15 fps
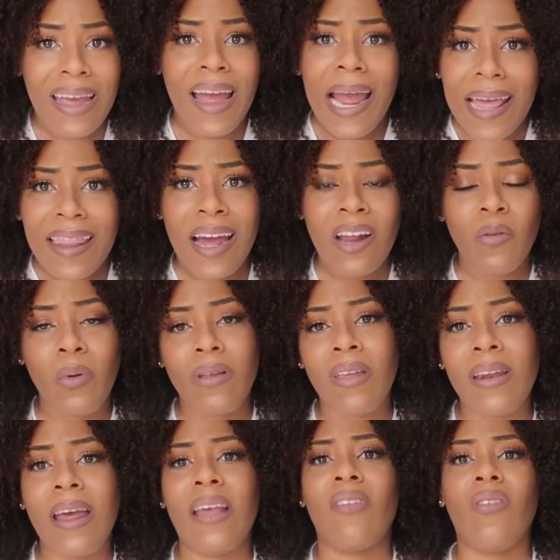And that's what
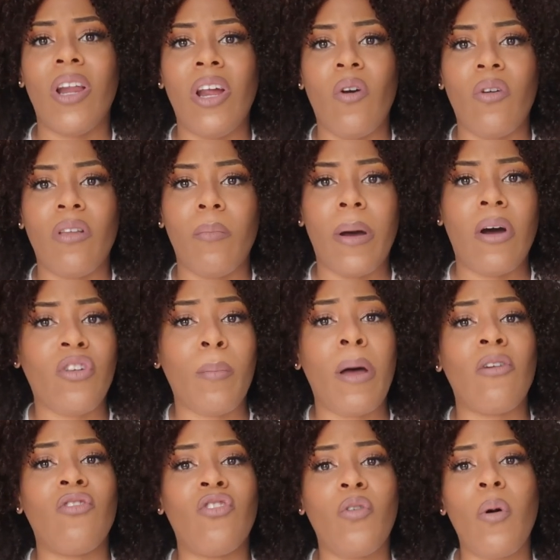today's video is about. It's
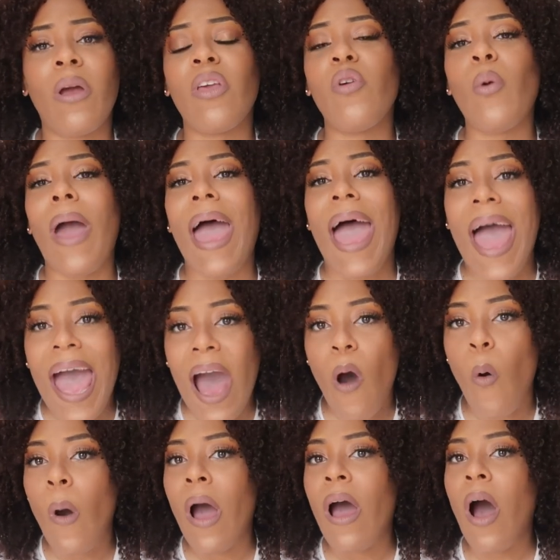about showing you
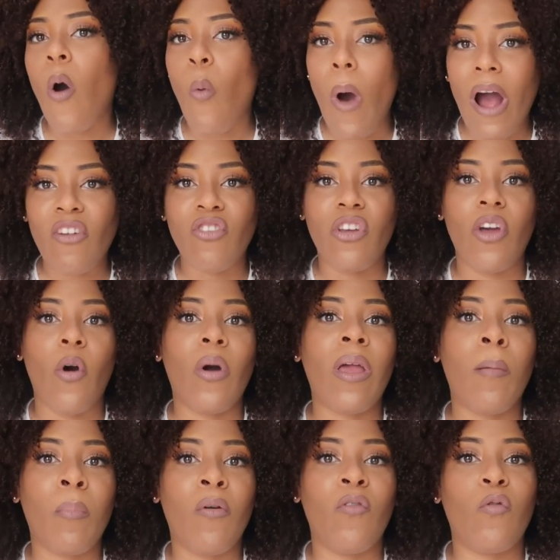how a wash and go
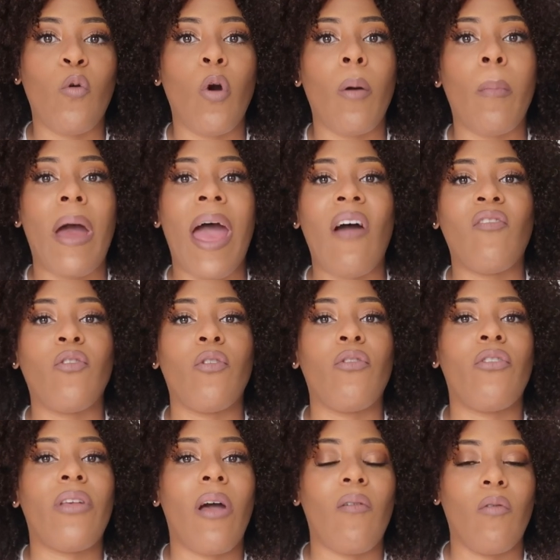can perform after
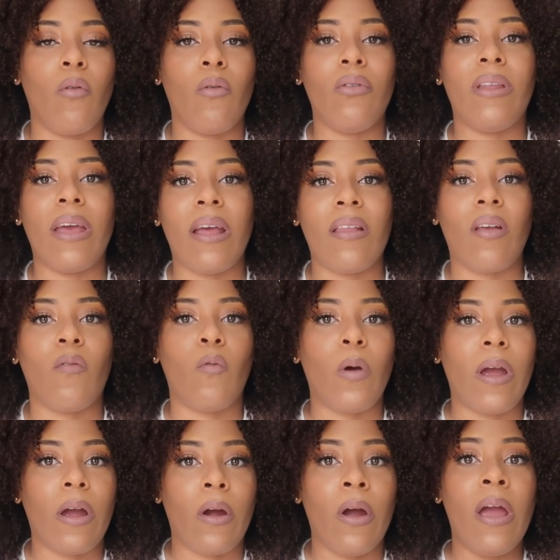several days of
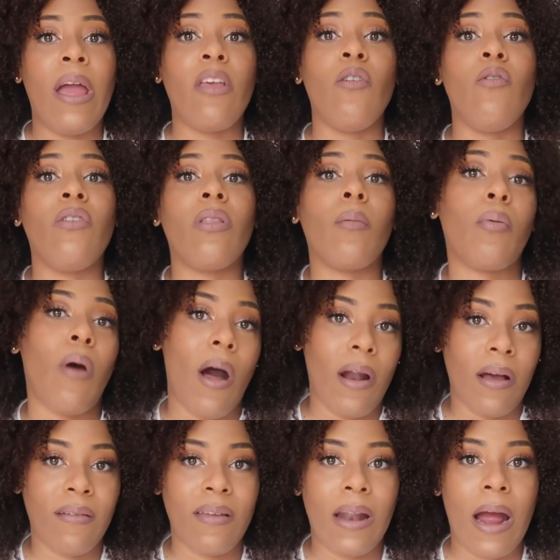wear using the
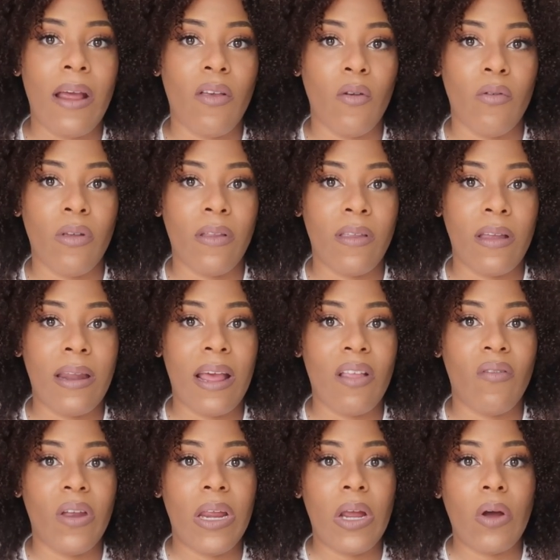products that I use in today's
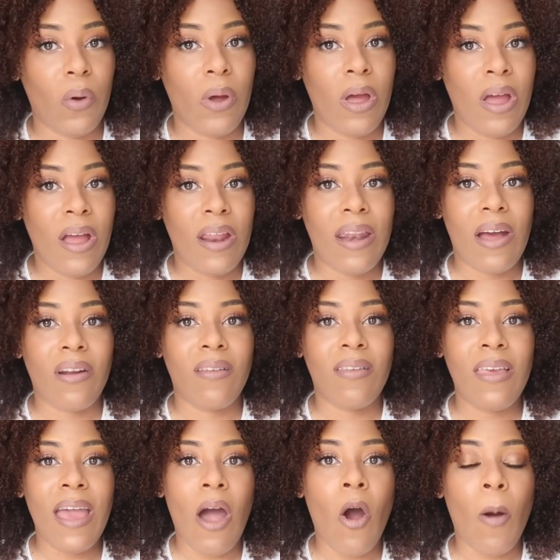video. Now to
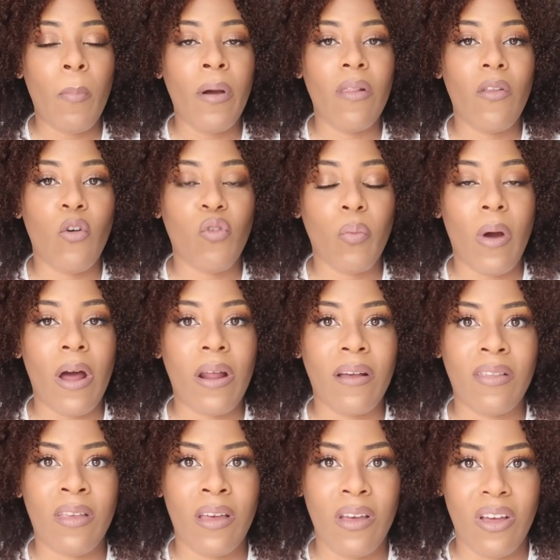see how I put those
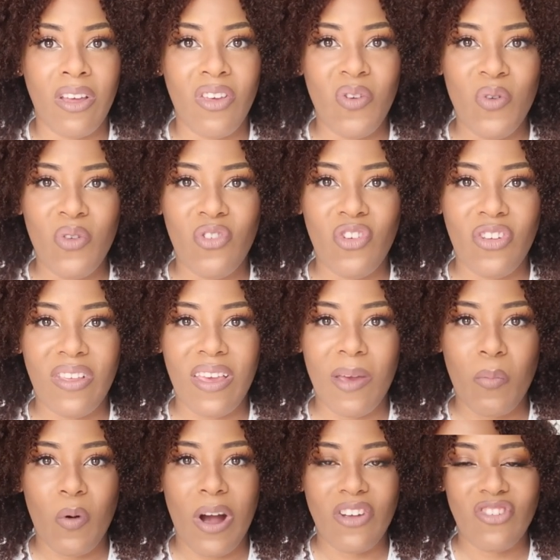products to good use, just
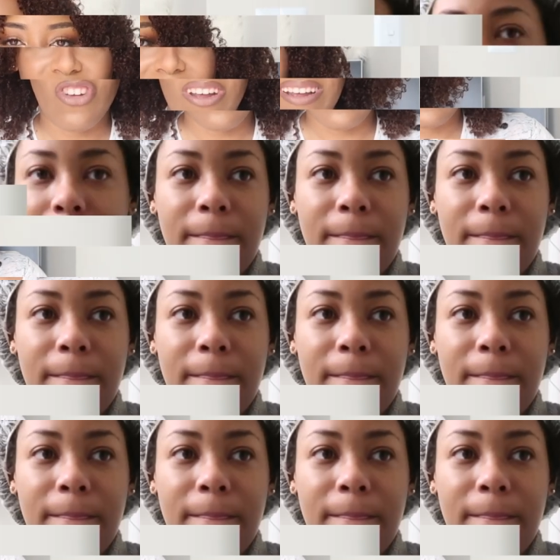keep watching.